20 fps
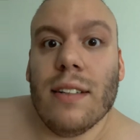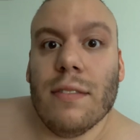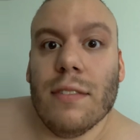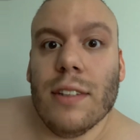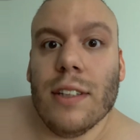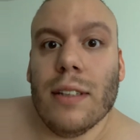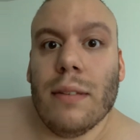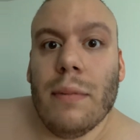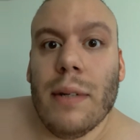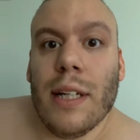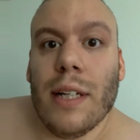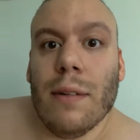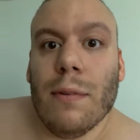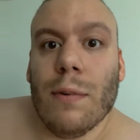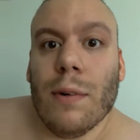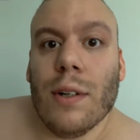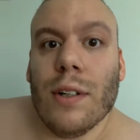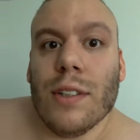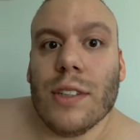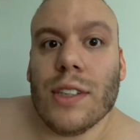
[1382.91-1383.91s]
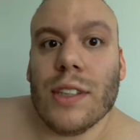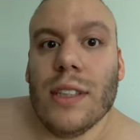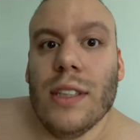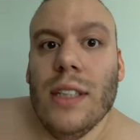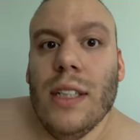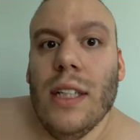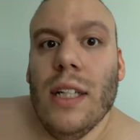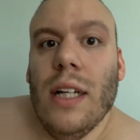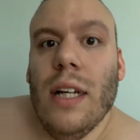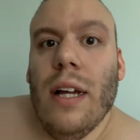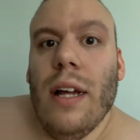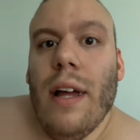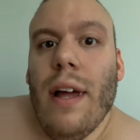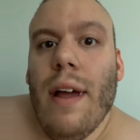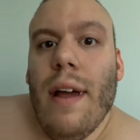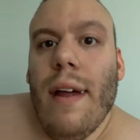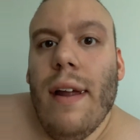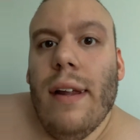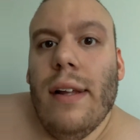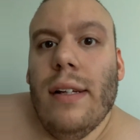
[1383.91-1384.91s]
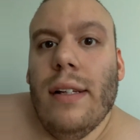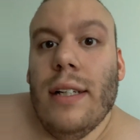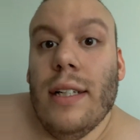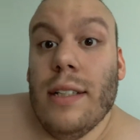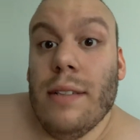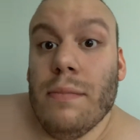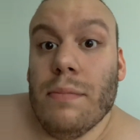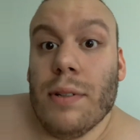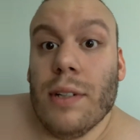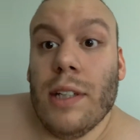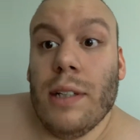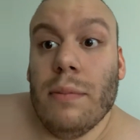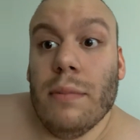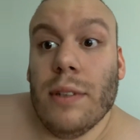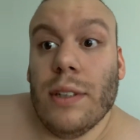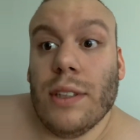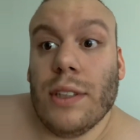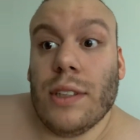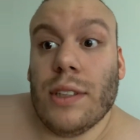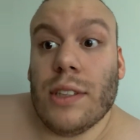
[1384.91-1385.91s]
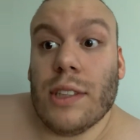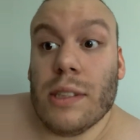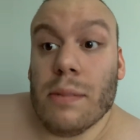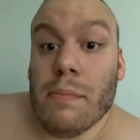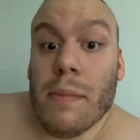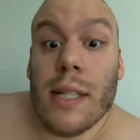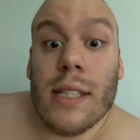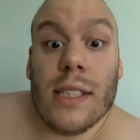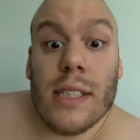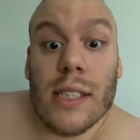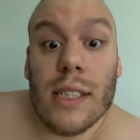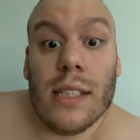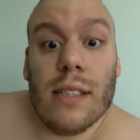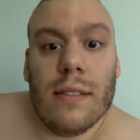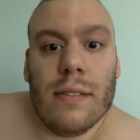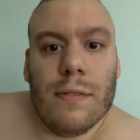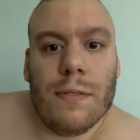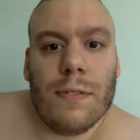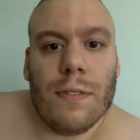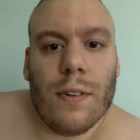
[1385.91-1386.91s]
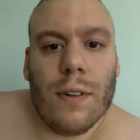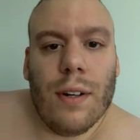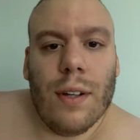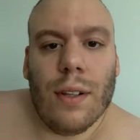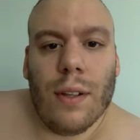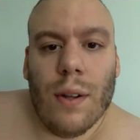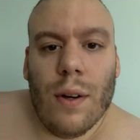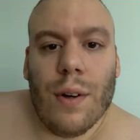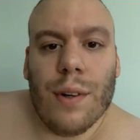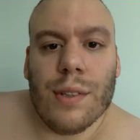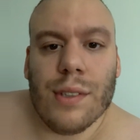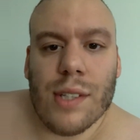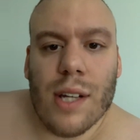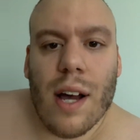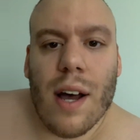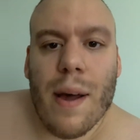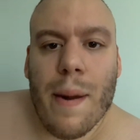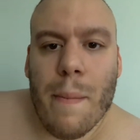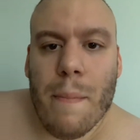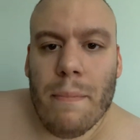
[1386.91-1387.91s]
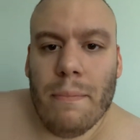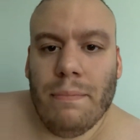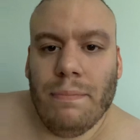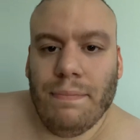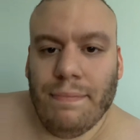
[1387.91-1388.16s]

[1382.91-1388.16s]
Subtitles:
that really made it worse and pretty much cemented it for a long time.